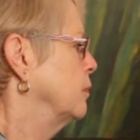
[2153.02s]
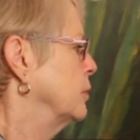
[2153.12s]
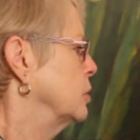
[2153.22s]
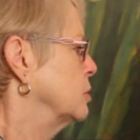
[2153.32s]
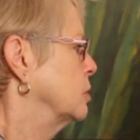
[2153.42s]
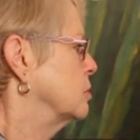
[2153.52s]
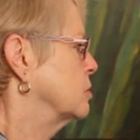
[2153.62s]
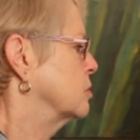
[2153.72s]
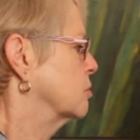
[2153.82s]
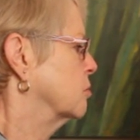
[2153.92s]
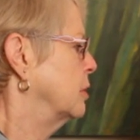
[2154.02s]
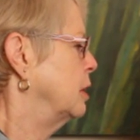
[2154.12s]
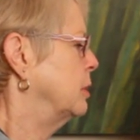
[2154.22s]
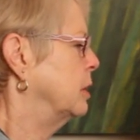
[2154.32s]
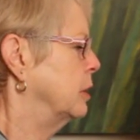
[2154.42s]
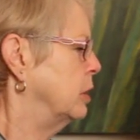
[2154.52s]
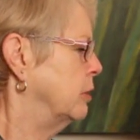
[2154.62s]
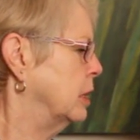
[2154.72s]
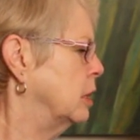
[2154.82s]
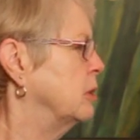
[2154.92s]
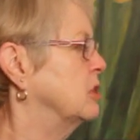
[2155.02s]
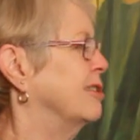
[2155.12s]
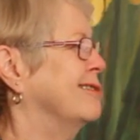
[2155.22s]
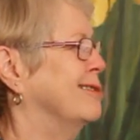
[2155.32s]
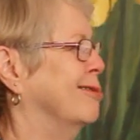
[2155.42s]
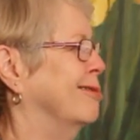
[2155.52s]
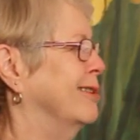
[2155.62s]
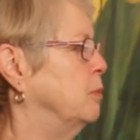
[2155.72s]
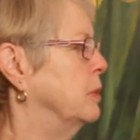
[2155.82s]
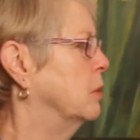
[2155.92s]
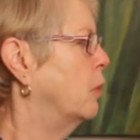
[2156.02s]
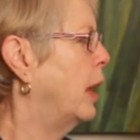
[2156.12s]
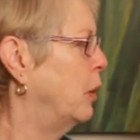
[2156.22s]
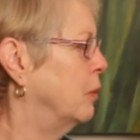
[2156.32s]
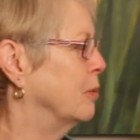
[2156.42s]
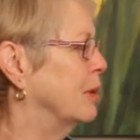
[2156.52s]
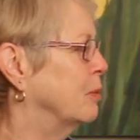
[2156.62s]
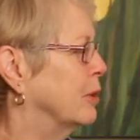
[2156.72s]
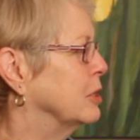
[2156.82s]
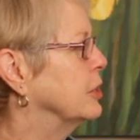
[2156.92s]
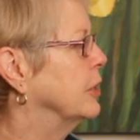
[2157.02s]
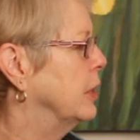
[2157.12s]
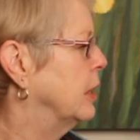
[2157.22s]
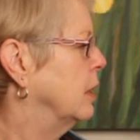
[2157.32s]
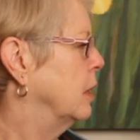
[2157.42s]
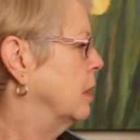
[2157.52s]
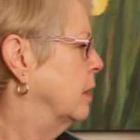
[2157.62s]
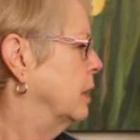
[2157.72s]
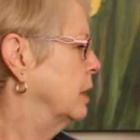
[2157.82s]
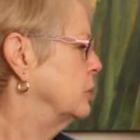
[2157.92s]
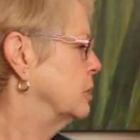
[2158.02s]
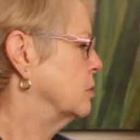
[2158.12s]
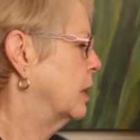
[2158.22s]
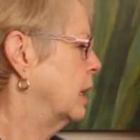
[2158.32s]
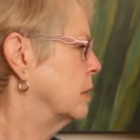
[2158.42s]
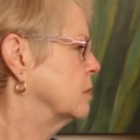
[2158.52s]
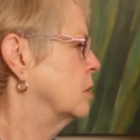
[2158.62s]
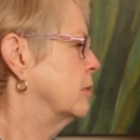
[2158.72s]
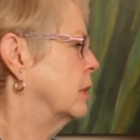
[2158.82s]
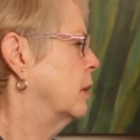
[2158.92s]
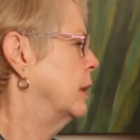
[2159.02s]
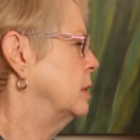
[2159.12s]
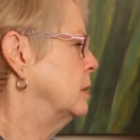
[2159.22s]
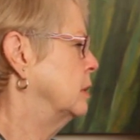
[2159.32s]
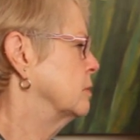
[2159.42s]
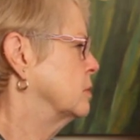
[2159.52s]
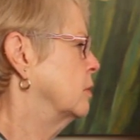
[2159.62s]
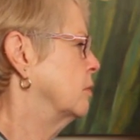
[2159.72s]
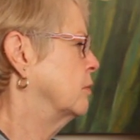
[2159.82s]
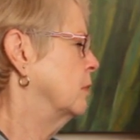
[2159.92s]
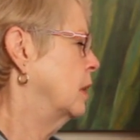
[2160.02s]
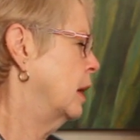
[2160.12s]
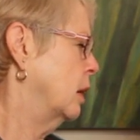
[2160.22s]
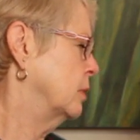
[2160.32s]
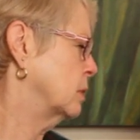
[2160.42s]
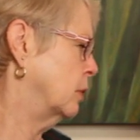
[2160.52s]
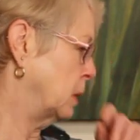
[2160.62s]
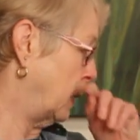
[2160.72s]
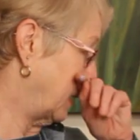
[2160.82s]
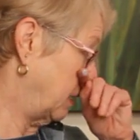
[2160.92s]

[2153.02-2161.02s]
I'm just sort of scrape it in here. You can hear me sort of scraping away with my brush. Just so I can get sort of an idea of sort of how it's going to look.